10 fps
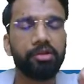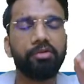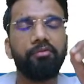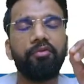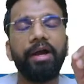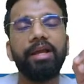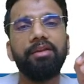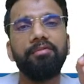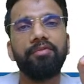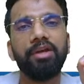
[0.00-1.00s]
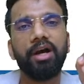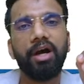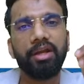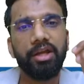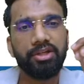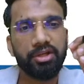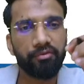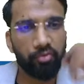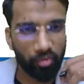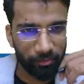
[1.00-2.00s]
So while we are
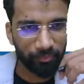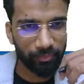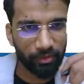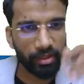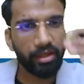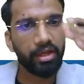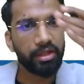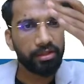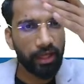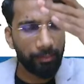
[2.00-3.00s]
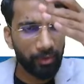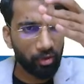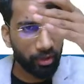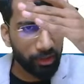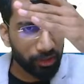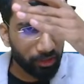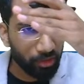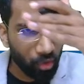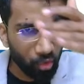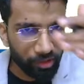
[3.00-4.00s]
eating food, okay, the epiglottis
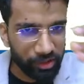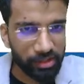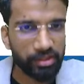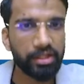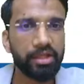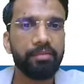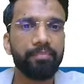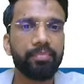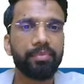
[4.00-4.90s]
closes the